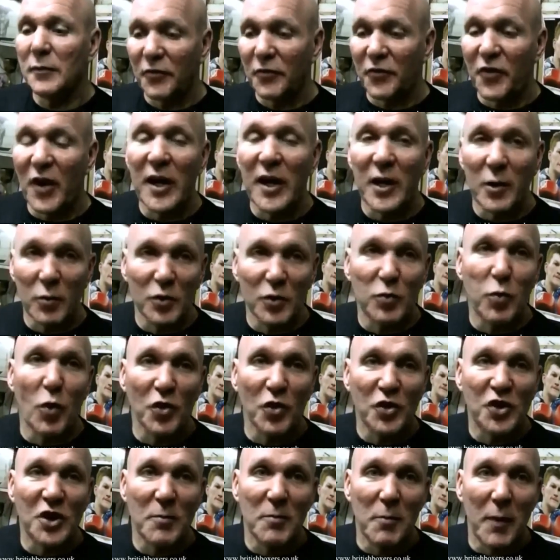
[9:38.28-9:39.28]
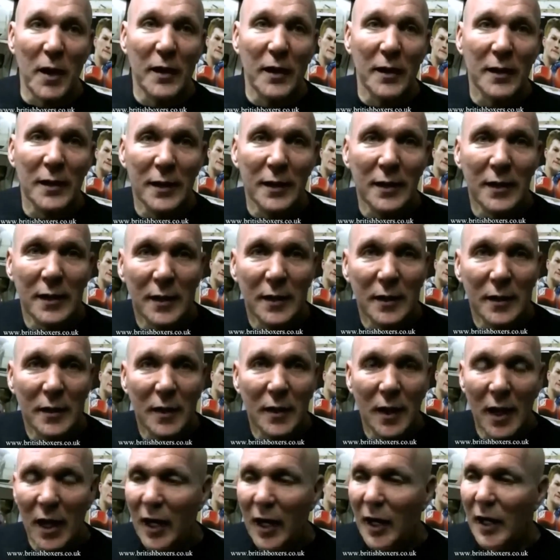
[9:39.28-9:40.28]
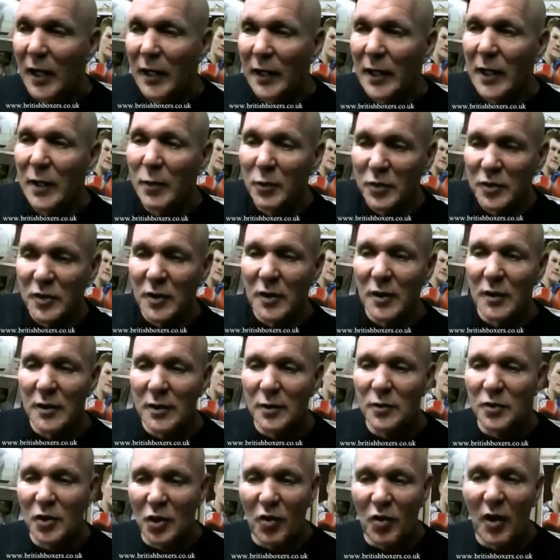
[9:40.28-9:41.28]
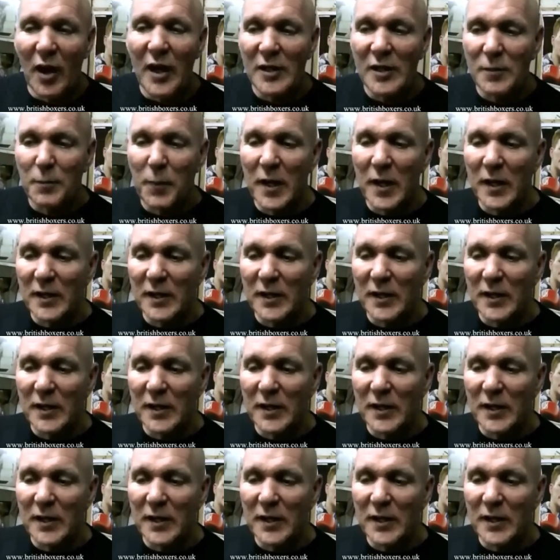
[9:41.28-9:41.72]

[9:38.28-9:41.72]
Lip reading: And Freddie was watching me. It was a great